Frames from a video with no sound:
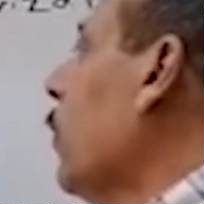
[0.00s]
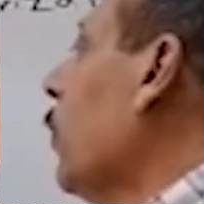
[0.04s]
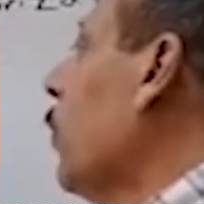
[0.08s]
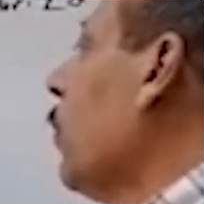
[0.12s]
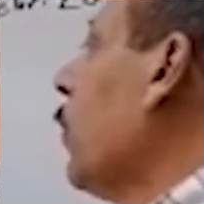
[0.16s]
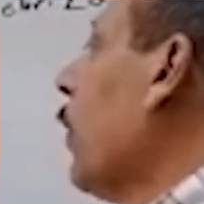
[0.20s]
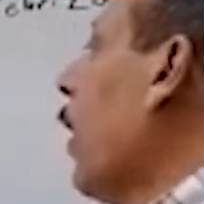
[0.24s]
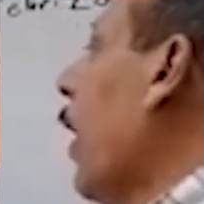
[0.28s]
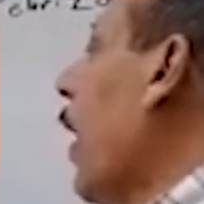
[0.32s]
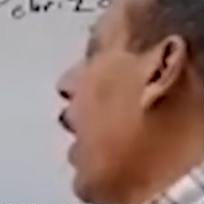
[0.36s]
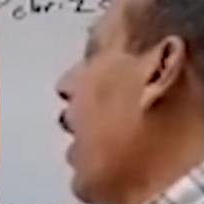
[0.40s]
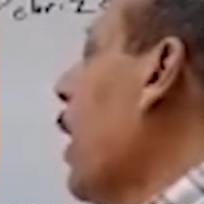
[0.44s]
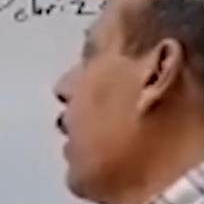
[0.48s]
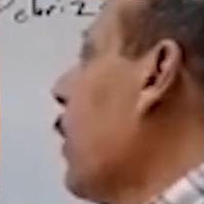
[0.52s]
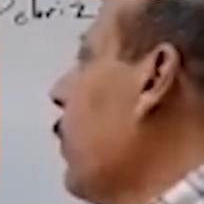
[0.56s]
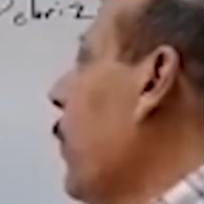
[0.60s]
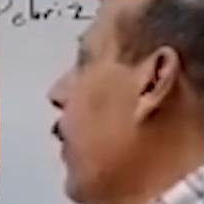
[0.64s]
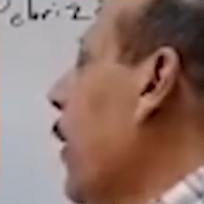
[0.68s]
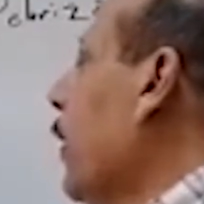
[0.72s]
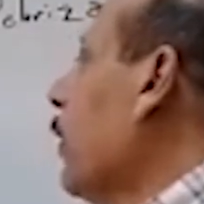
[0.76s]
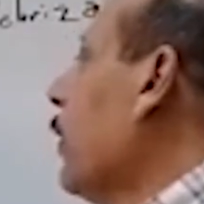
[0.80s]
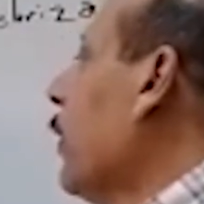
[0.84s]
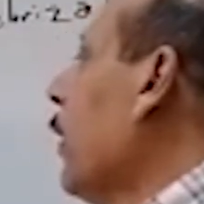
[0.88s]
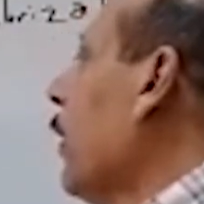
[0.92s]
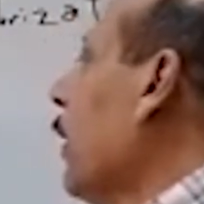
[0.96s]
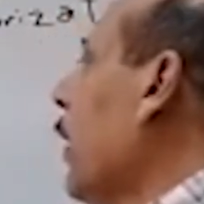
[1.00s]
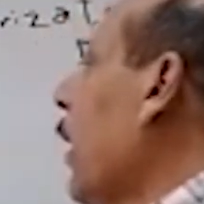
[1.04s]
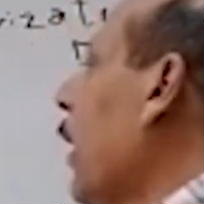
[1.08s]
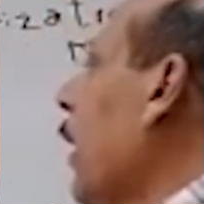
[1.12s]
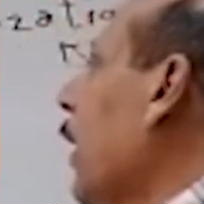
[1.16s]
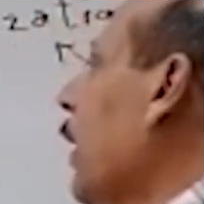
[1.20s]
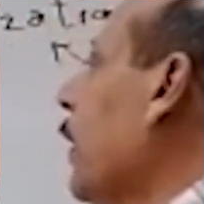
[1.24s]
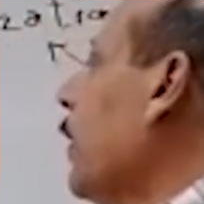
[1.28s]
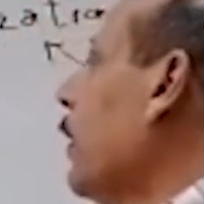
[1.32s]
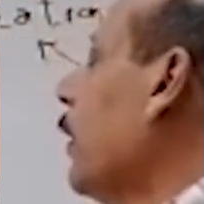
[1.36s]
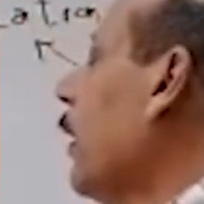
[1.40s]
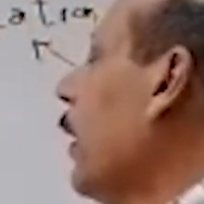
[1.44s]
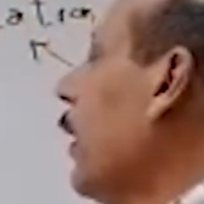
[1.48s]
right bundle
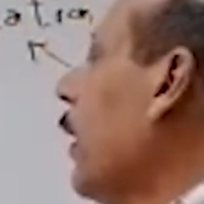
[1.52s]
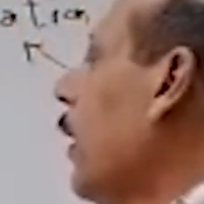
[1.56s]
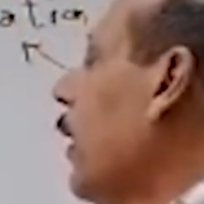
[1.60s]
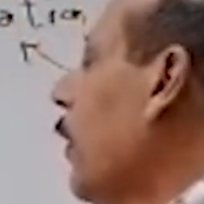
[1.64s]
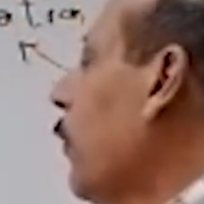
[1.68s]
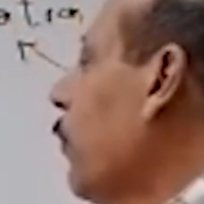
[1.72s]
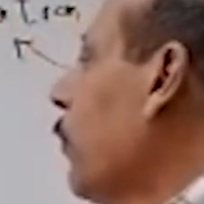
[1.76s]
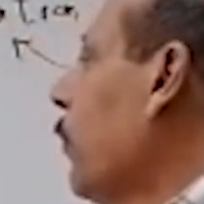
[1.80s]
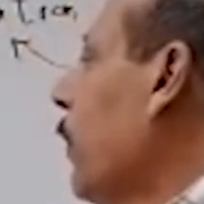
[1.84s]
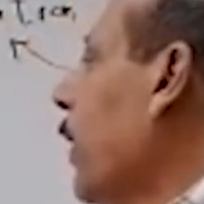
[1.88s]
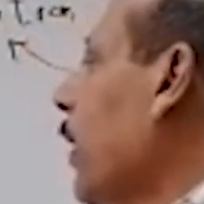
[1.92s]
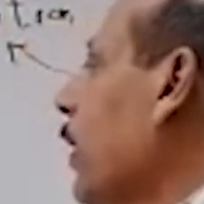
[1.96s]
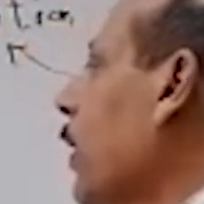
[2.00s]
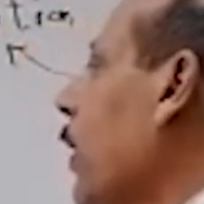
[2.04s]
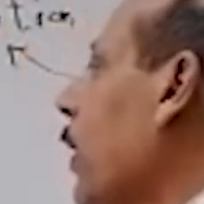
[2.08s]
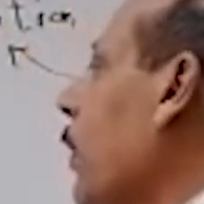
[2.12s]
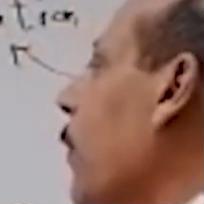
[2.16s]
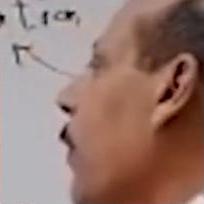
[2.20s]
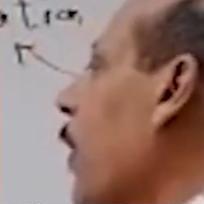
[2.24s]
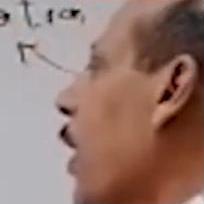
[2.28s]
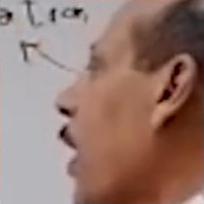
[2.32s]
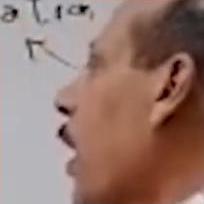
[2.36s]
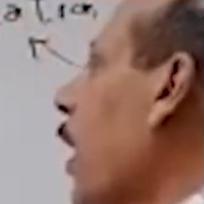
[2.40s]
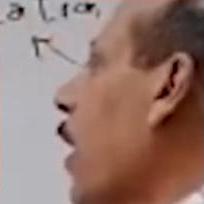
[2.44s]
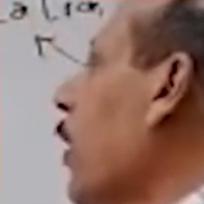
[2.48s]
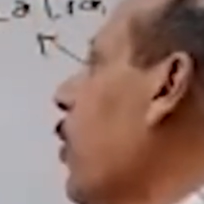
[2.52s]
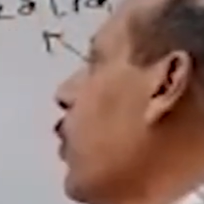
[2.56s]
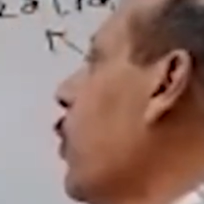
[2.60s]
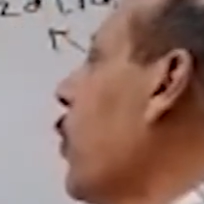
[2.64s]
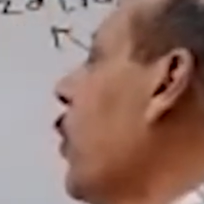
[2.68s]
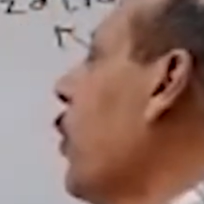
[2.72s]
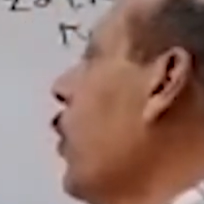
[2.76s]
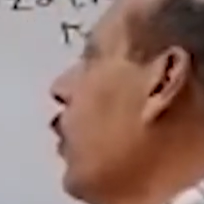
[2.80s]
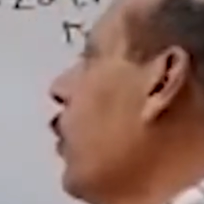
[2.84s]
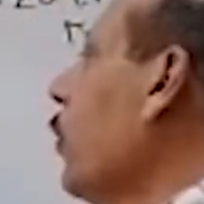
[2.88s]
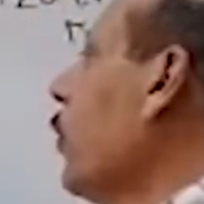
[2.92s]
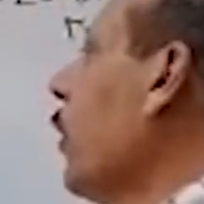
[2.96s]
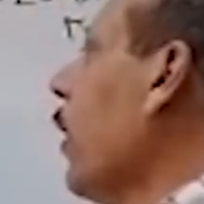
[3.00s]
and left bundle branch,
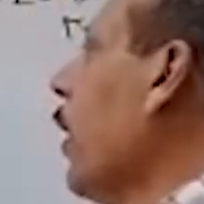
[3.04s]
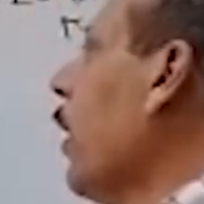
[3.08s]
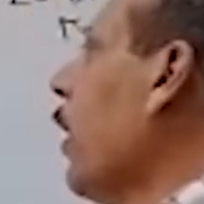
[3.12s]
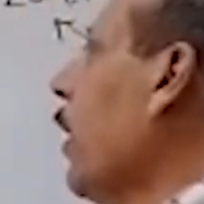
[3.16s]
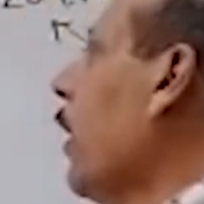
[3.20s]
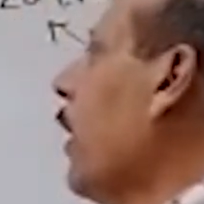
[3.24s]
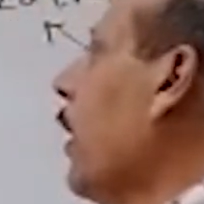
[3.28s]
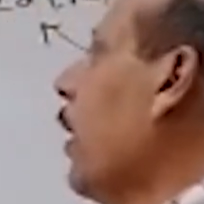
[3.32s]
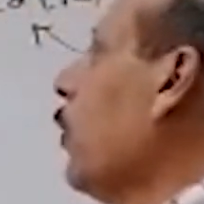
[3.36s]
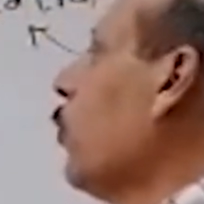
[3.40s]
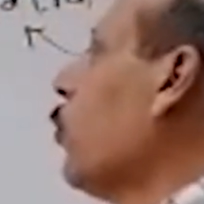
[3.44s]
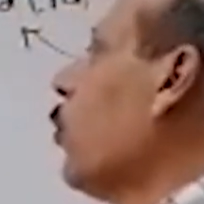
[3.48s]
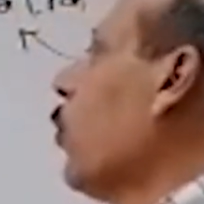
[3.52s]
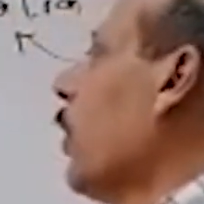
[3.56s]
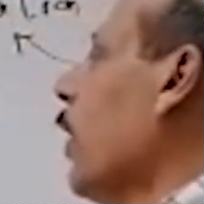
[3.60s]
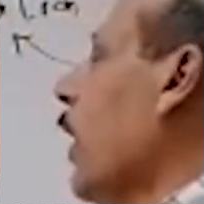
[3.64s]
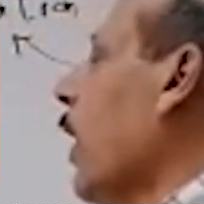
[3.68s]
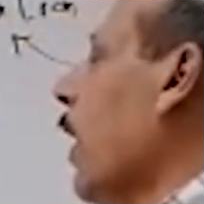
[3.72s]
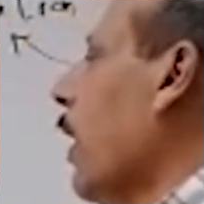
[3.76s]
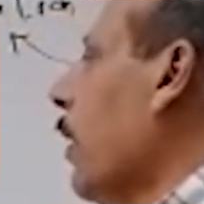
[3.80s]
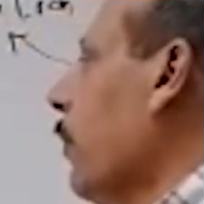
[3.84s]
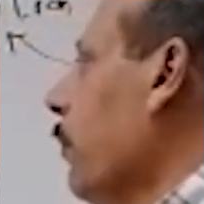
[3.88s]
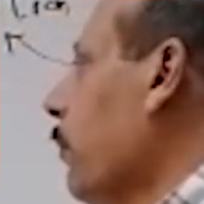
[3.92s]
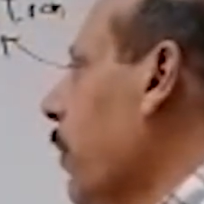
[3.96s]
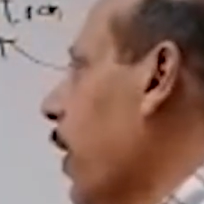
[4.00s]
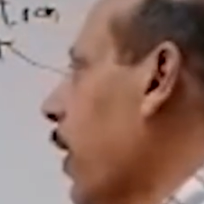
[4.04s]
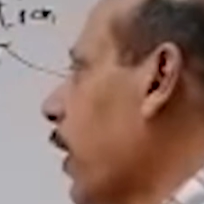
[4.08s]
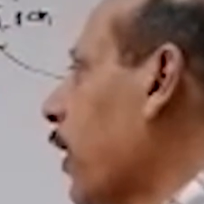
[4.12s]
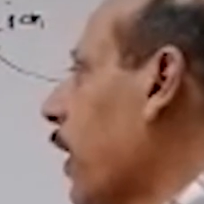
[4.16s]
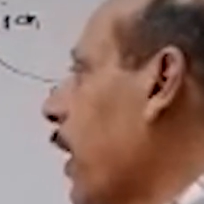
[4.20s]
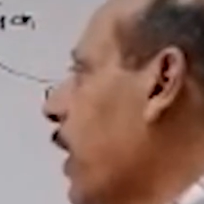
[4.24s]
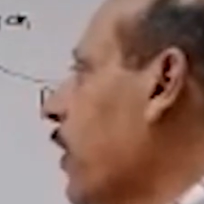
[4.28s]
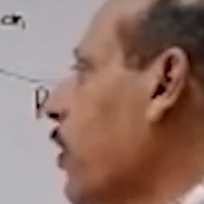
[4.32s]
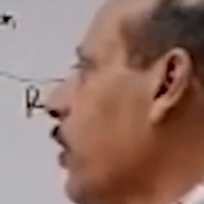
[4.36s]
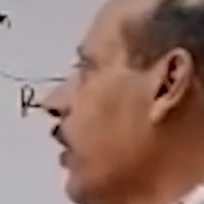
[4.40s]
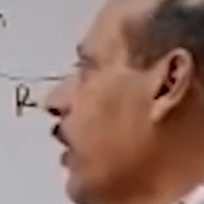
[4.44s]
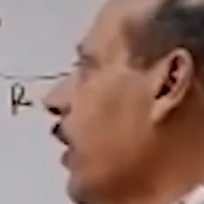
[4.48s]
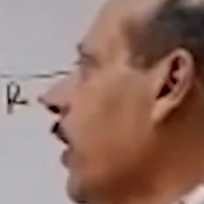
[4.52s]
then to the
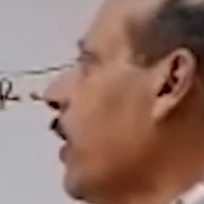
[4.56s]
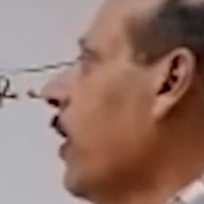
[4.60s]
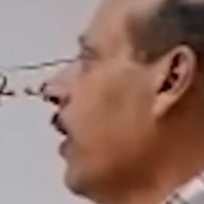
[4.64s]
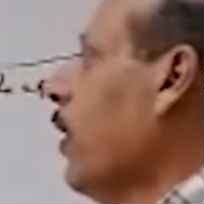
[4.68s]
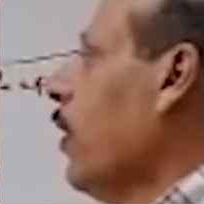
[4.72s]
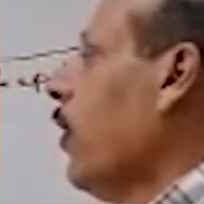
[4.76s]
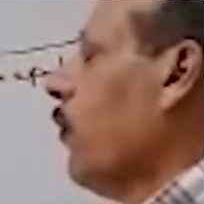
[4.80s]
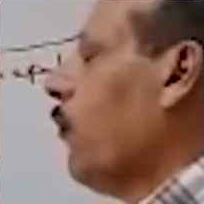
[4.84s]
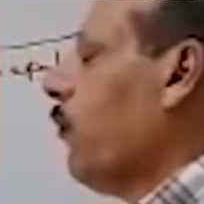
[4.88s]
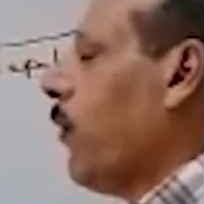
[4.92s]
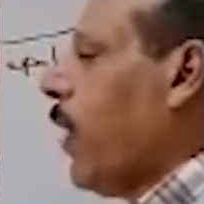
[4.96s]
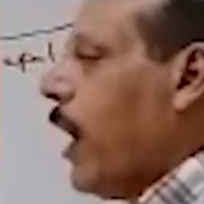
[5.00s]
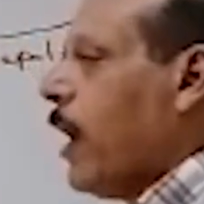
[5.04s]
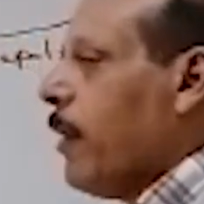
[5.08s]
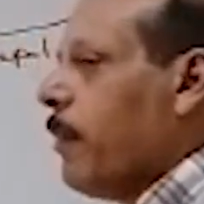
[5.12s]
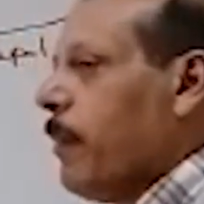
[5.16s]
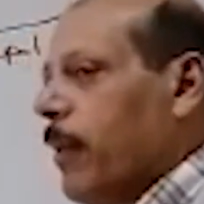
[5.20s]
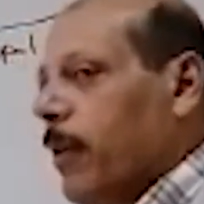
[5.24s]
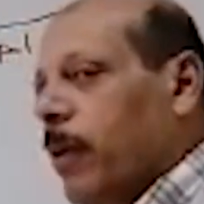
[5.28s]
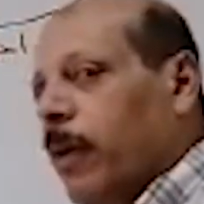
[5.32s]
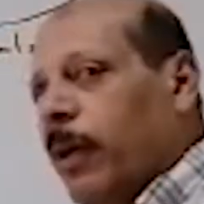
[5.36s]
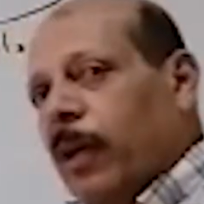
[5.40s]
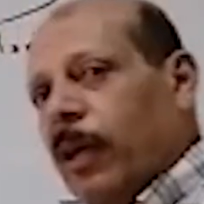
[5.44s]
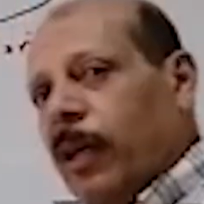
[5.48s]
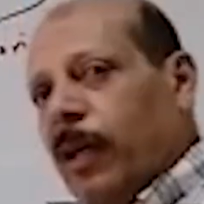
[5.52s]
Purkinje fiber.